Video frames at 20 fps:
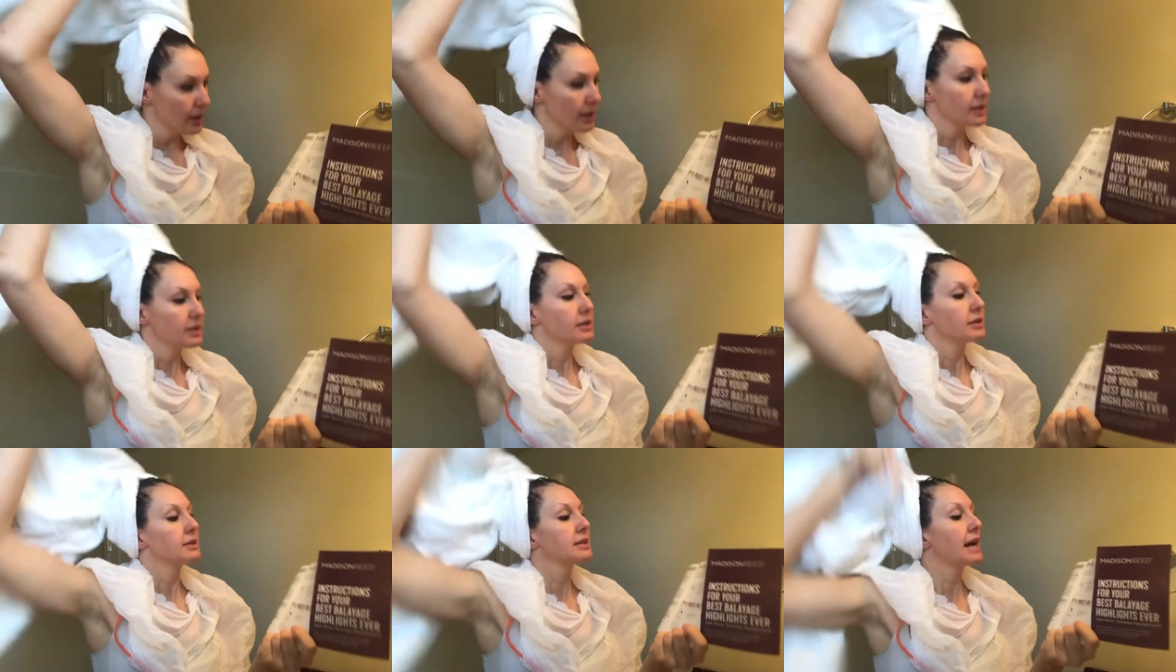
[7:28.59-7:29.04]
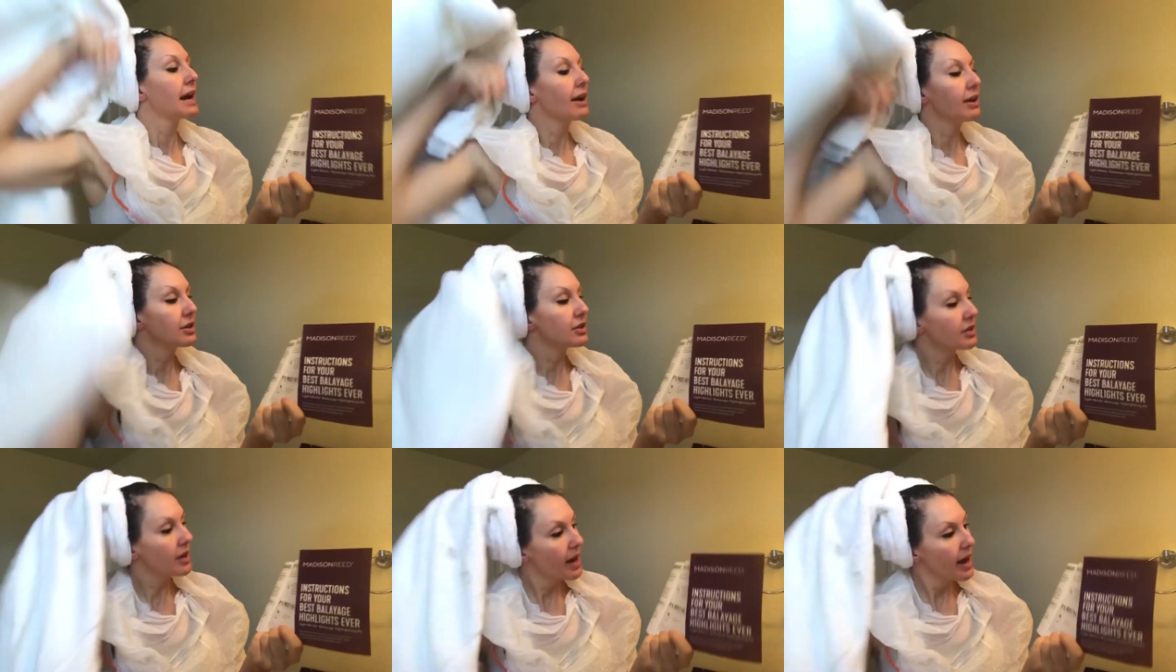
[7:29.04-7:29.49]
So towel
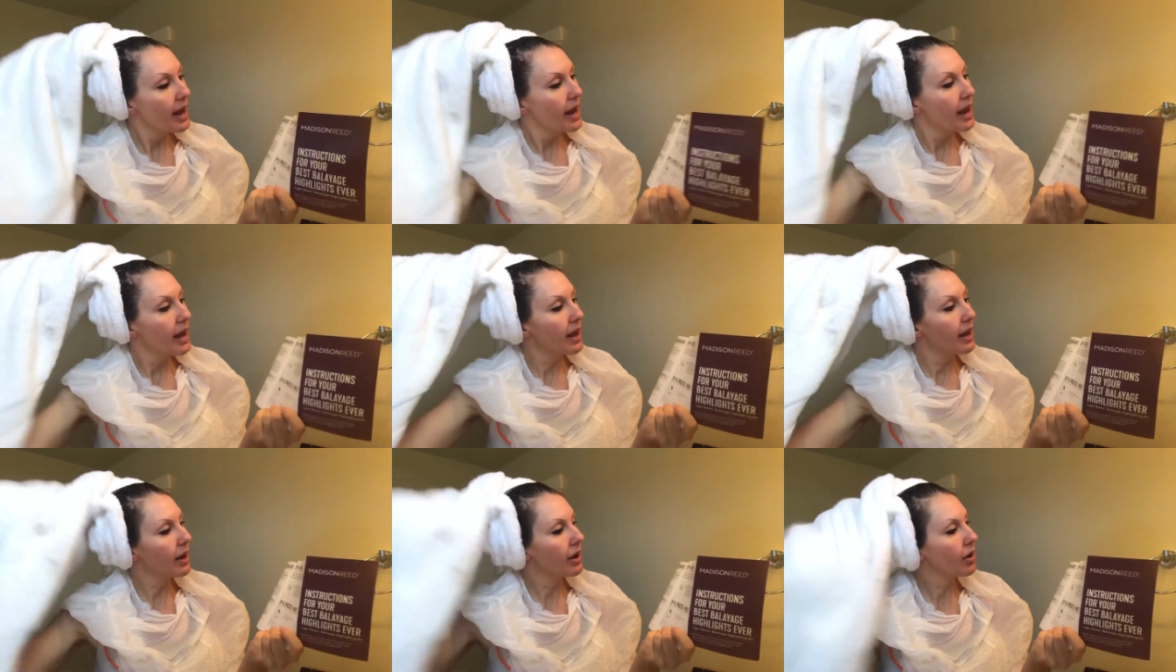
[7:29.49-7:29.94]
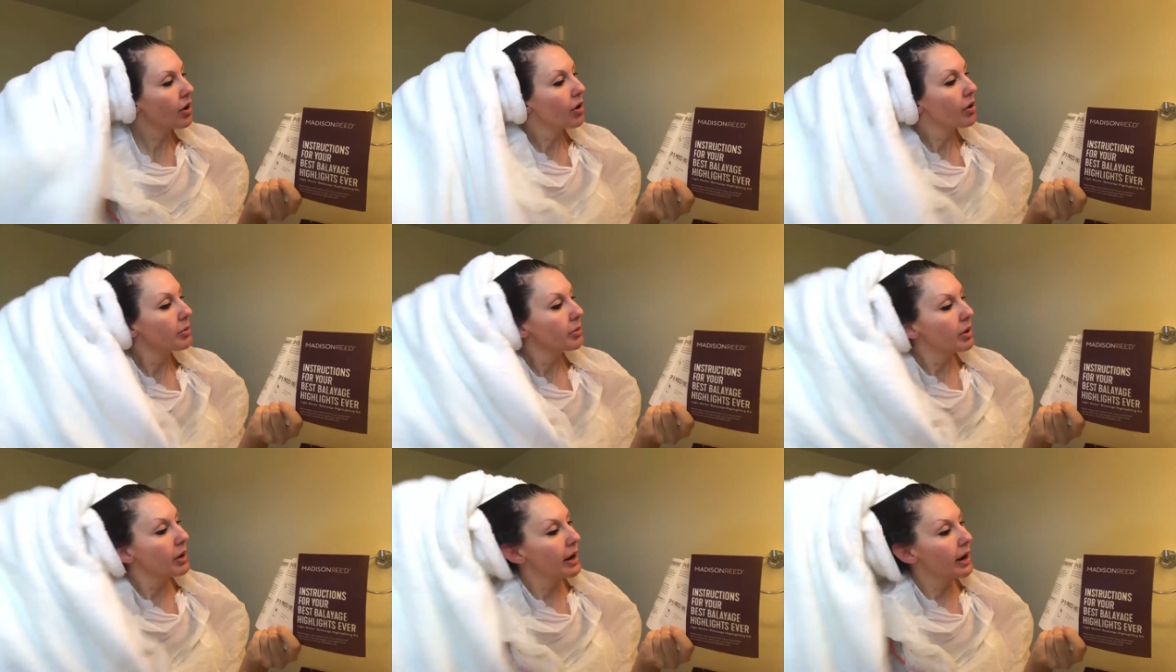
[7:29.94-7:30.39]
dry, comb
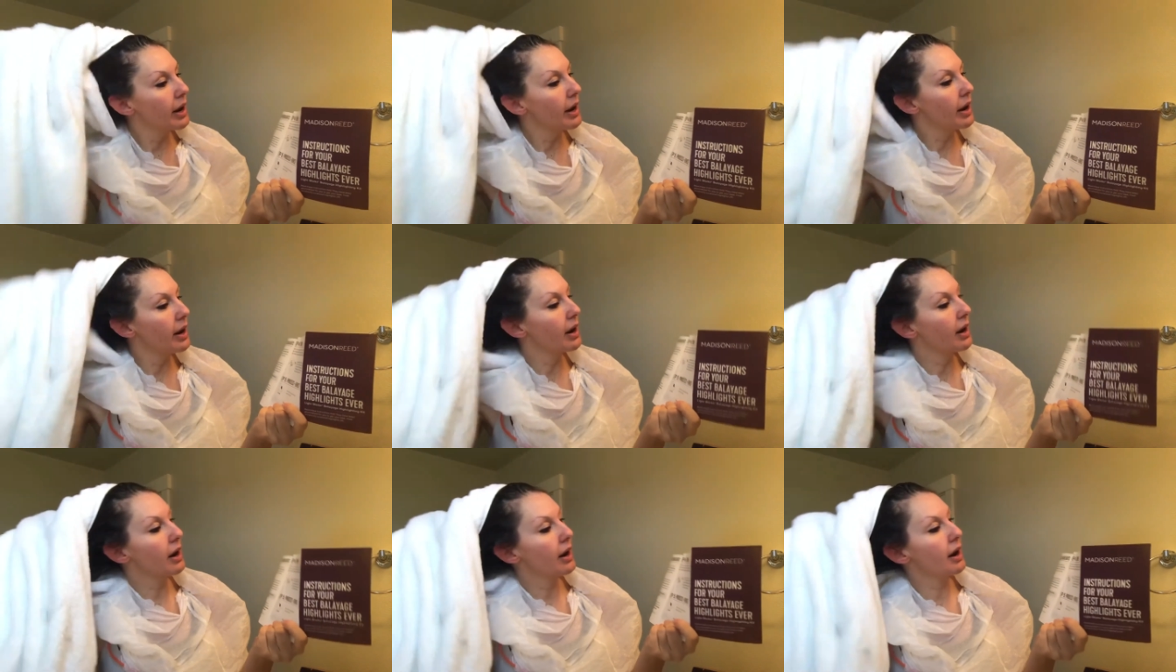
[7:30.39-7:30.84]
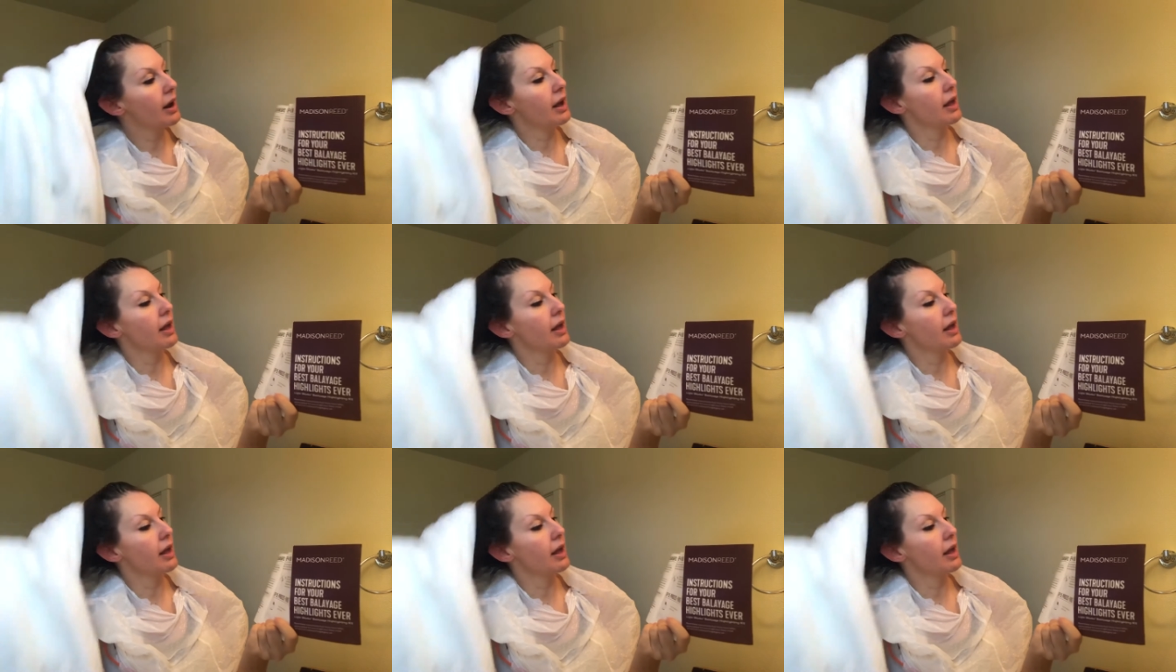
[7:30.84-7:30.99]
your hair,